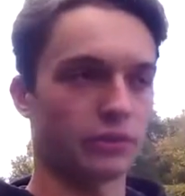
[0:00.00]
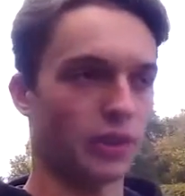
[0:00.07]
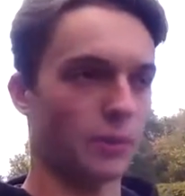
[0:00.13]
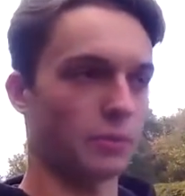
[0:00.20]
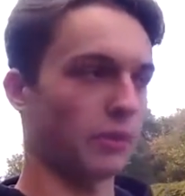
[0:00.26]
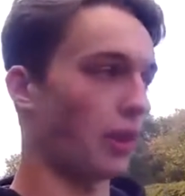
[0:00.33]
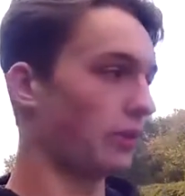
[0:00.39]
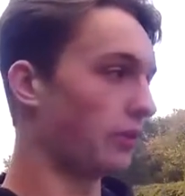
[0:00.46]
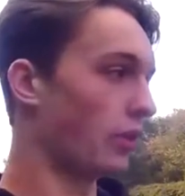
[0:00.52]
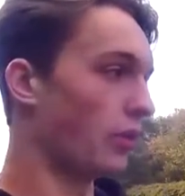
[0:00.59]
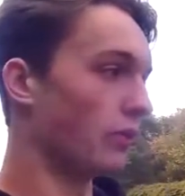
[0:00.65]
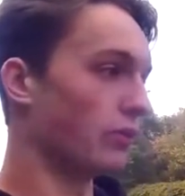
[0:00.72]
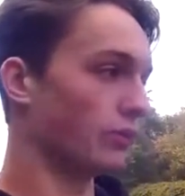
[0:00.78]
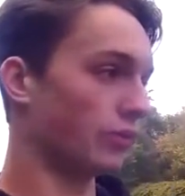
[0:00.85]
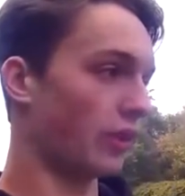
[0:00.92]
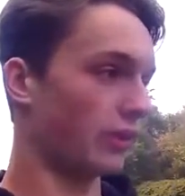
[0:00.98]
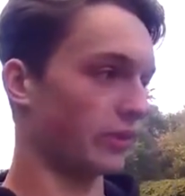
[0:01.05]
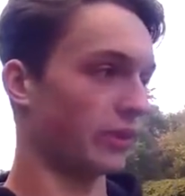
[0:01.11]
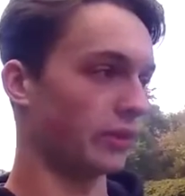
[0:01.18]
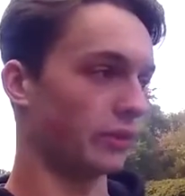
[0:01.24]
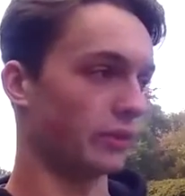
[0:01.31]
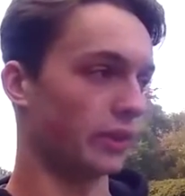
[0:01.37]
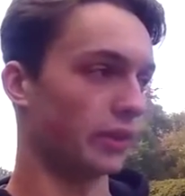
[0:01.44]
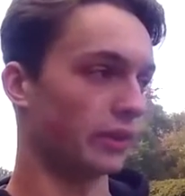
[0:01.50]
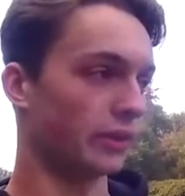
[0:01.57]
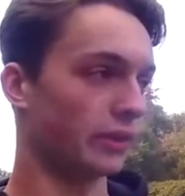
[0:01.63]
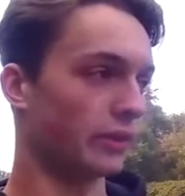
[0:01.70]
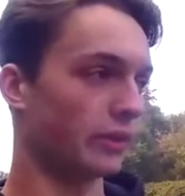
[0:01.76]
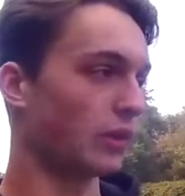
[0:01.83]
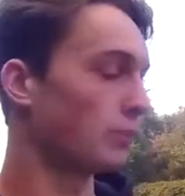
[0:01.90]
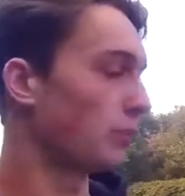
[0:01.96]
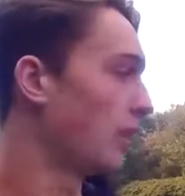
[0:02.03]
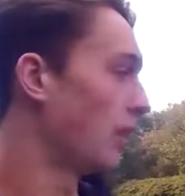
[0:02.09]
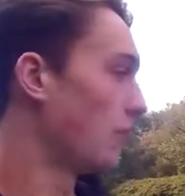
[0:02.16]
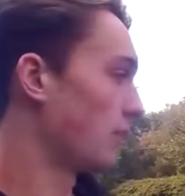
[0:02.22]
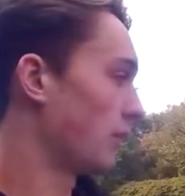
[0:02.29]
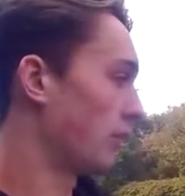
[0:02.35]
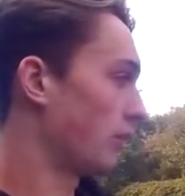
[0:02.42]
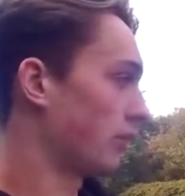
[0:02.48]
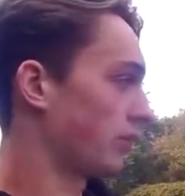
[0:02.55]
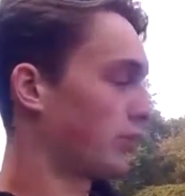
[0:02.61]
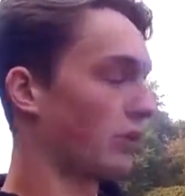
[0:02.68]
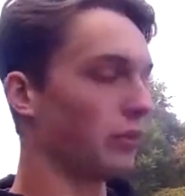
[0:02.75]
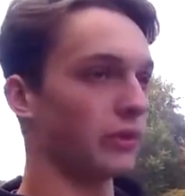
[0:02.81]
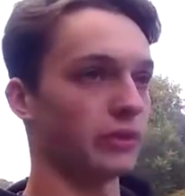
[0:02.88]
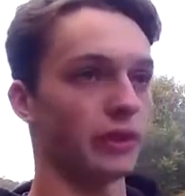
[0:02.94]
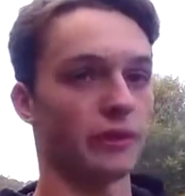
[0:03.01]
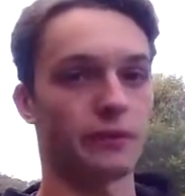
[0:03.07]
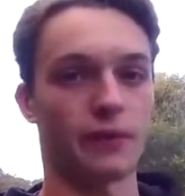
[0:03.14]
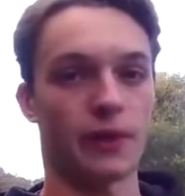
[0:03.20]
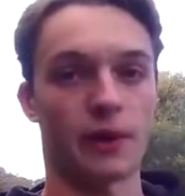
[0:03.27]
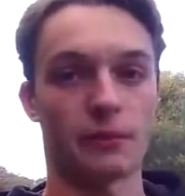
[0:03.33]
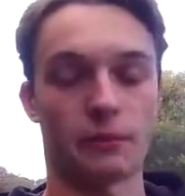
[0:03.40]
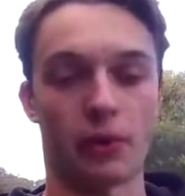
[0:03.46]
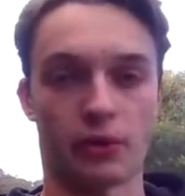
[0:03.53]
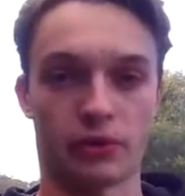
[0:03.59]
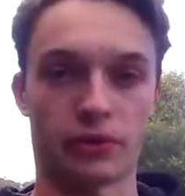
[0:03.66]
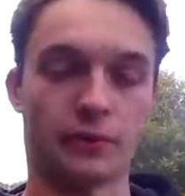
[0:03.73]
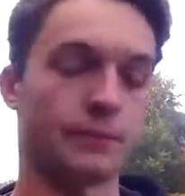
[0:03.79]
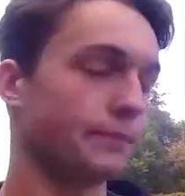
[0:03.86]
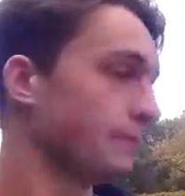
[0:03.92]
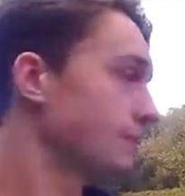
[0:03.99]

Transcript: I know there's rocks out here. I can see them, but I also know because I've marked them.